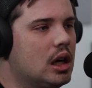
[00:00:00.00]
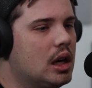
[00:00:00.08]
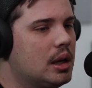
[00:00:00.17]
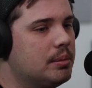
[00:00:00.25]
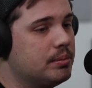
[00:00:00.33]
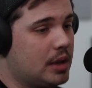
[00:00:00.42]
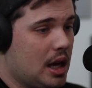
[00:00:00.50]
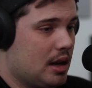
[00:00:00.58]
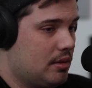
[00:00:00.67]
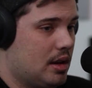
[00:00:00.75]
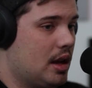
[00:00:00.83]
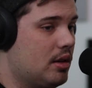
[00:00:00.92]

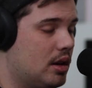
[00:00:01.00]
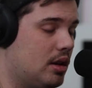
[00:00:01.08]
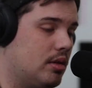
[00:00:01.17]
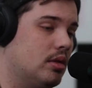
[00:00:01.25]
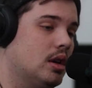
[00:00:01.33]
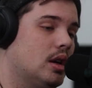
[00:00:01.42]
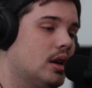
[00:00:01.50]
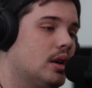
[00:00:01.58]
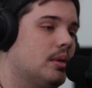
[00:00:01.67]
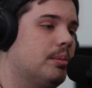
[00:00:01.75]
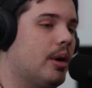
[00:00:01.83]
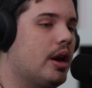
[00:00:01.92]
Yeah, I don't know,
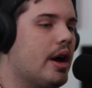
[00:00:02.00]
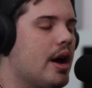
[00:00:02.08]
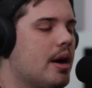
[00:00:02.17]
but